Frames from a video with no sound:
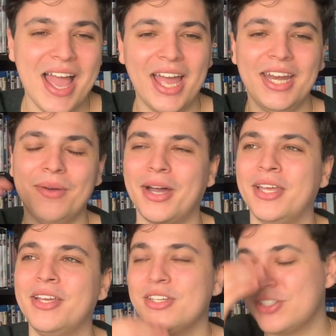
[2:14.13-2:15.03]
Anyway,
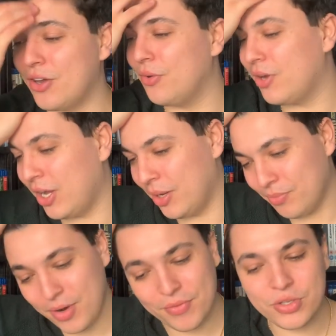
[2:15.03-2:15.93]
so
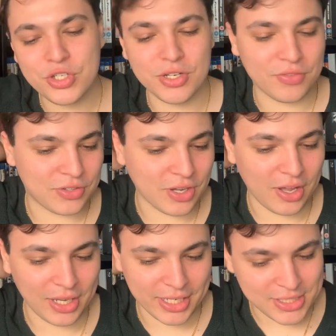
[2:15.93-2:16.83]
Revolution of the
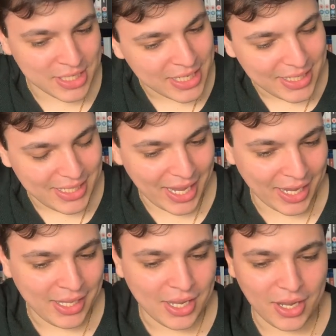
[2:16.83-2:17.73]
Daleks.
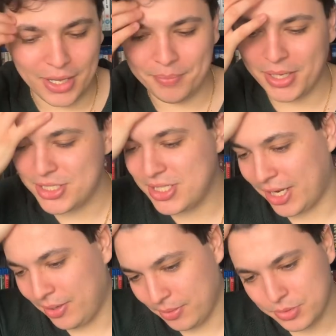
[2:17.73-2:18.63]
Yeah, as I
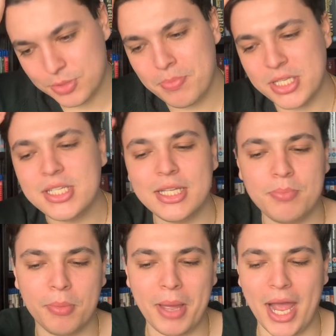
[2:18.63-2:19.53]
say, I was mentally
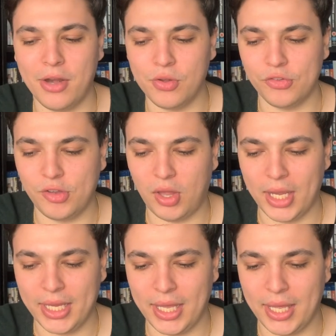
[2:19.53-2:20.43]
prepared not to
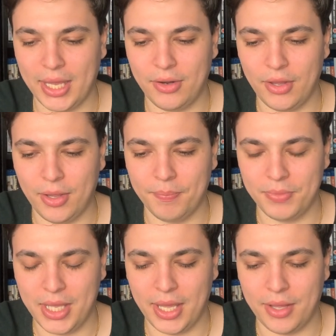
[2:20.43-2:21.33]
like it. And
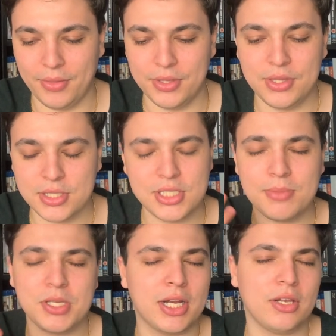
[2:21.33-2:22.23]
yeah, this
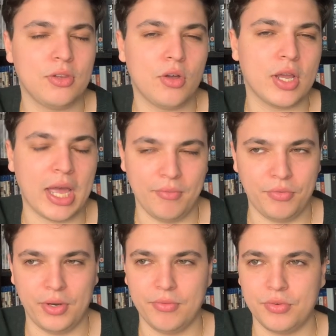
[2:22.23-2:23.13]
episode had a lot going
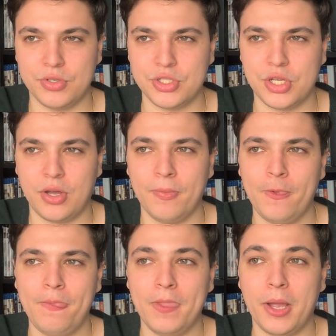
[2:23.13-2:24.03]
for it for a start.
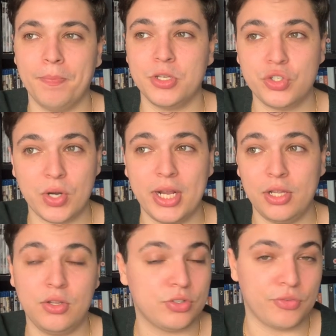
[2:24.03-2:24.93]
The trailer
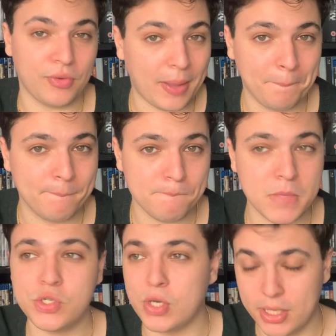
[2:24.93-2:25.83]
looked fun.
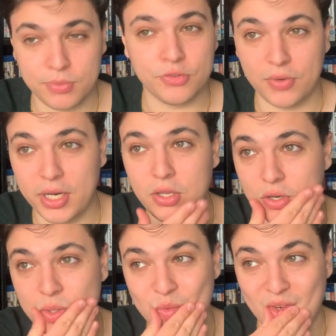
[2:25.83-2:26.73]
The trailer was very
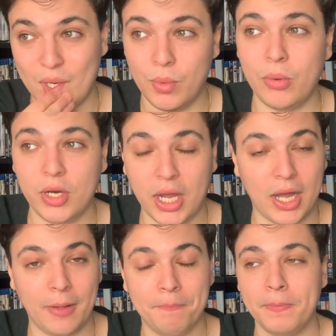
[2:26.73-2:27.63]
good. It was very well
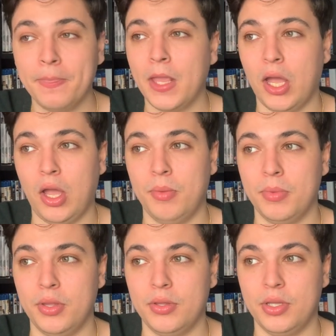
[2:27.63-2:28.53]
cut.
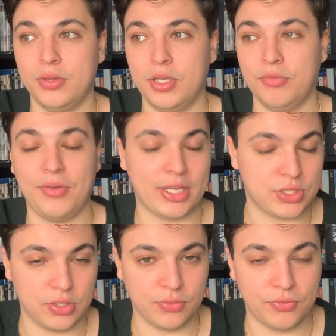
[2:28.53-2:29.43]
The
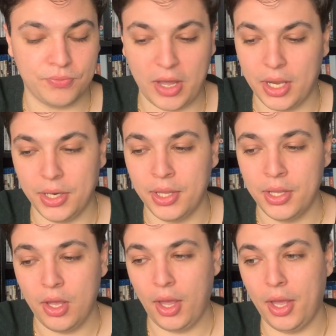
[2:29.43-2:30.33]
effects looked fun.
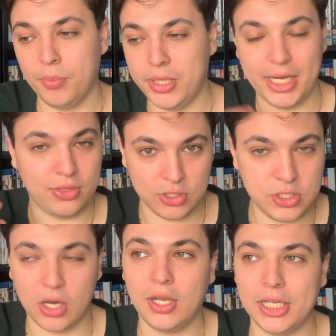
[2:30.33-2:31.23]
We had the
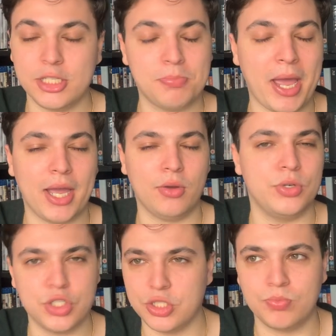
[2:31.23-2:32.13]
Daleks back,
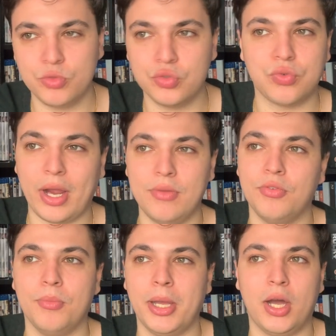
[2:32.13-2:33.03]
which is great
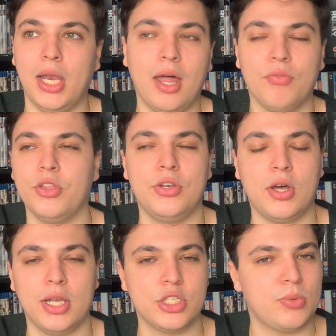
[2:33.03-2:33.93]
for me. I love the
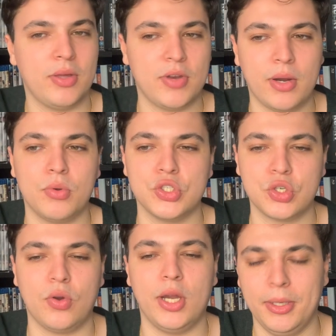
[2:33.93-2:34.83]
Daleks whenever they're on
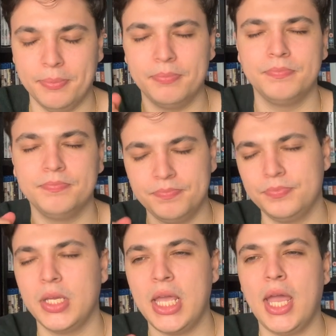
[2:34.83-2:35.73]
screen.
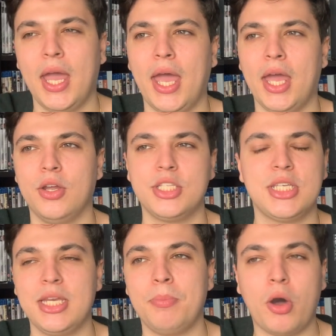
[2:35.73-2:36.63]
And I'd
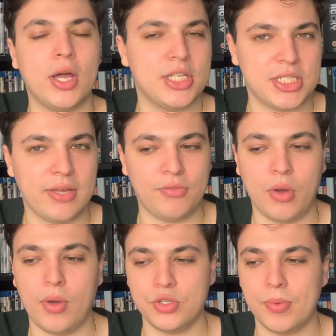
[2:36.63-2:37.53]
seen behind the set
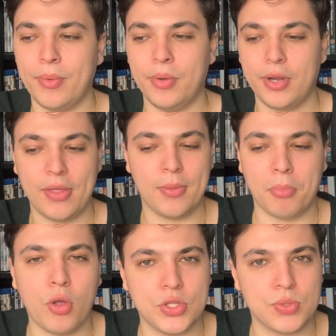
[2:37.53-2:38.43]
photos where we were getting the
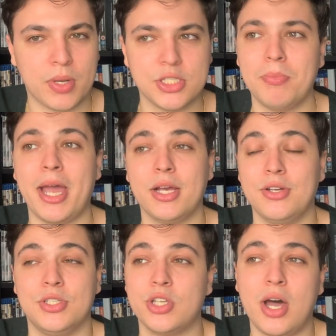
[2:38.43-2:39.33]
bronze ones back,
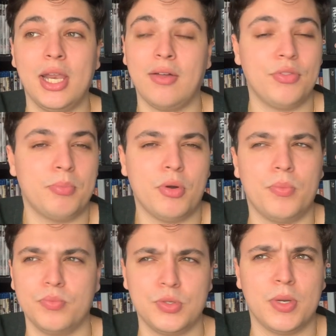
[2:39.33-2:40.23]
because I love the
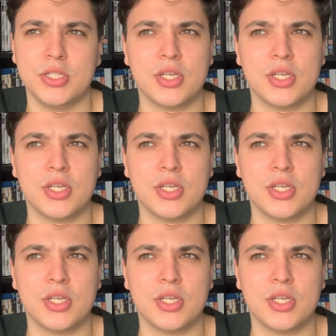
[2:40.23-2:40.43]
bronze ones.